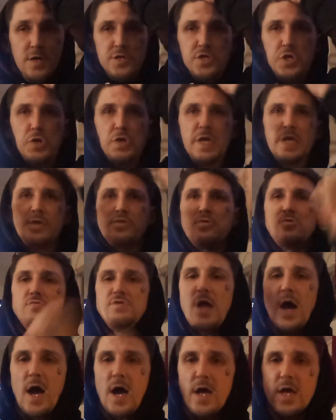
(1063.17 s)
You're either
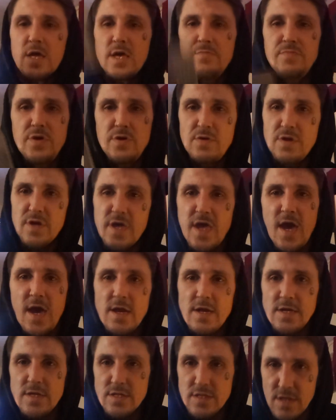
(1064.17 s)
not
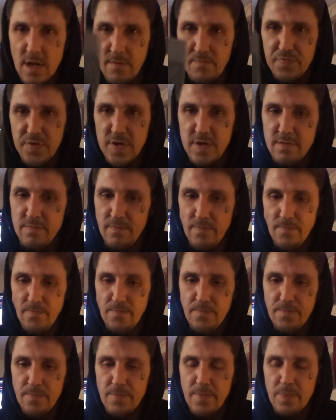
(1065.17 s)
communicating something,
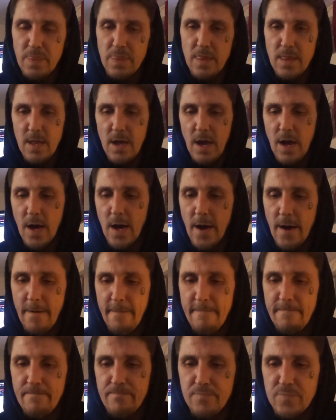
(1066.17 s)

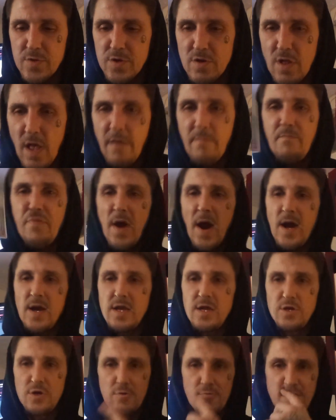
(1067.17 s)
you're like
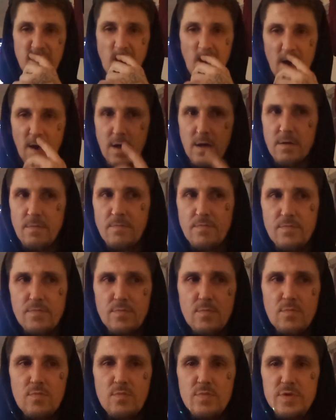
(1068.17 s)
biting your tongue
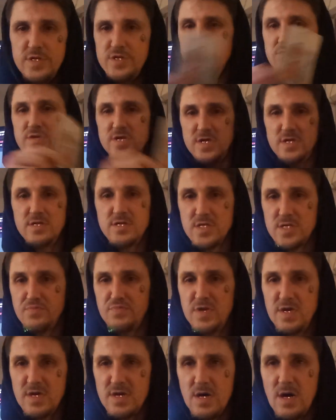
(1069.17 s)
when you need to
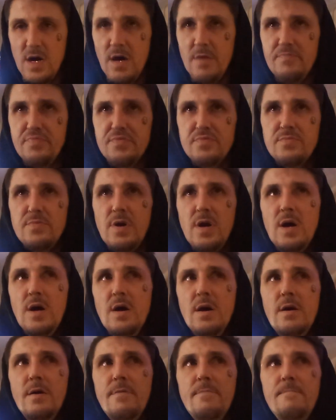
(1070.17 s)
speak up,
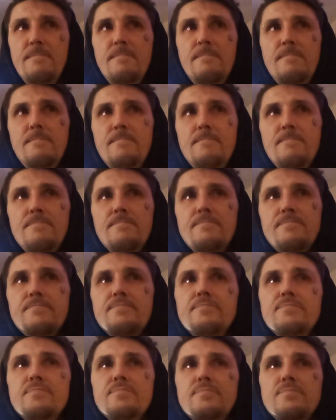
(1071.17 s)
and
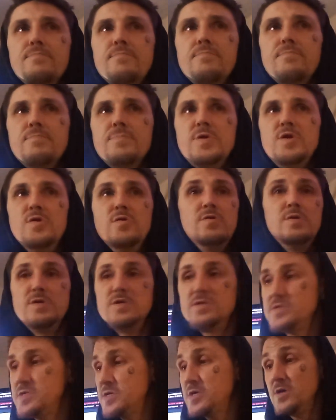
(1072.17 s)

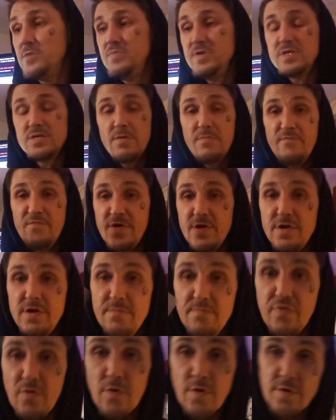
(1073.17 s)
it could be something very
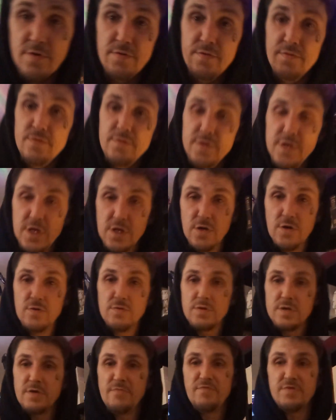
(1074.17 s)
important,
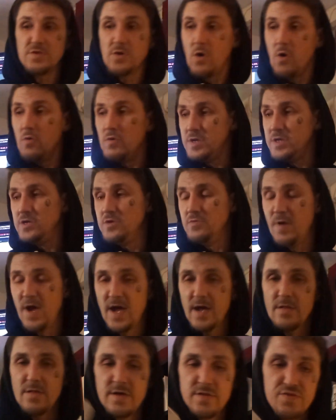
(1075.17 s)
if it's holding you
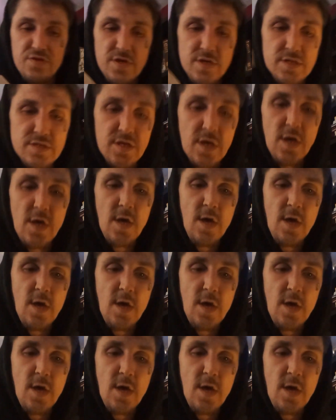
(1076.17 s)
back like this,